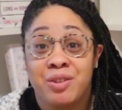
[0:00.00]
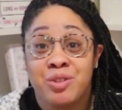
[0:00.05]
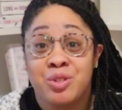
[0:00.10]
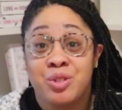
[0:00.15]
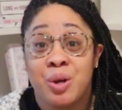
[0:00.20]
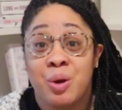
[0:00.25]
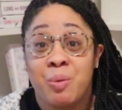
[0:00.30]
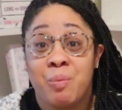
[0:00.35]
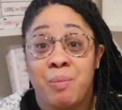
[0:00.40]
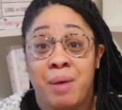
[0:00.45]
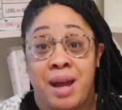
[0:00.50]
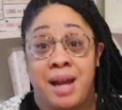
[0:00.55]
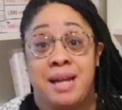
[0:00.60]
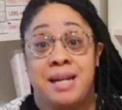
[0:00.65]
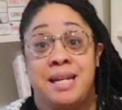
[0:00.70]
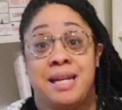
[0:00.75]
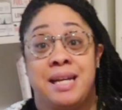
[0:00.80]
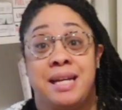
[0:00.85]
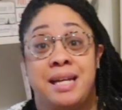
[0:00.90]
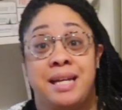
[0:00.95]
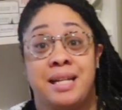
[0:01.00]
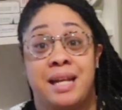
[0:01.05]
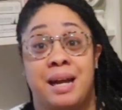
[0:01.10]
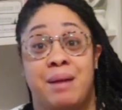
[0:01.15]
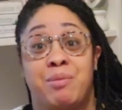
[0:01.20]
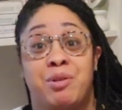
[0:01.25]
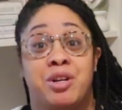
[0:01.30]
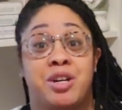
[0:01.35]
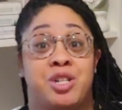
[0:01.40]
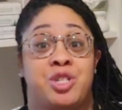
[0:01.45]
so many that
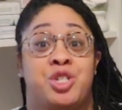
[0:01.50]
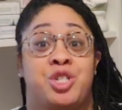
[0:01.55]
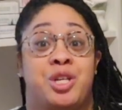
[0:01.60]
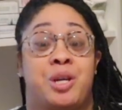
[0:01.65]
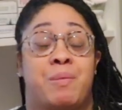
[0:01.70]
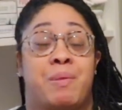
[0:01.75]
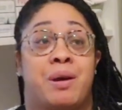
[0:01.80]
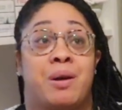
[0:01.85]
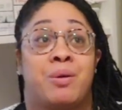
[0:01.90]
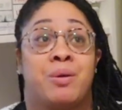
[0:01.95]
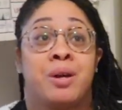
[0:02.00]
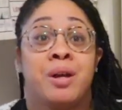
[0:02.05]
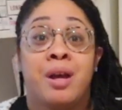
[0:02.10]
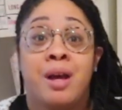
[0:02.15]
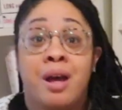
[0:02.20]
I'm gushing about.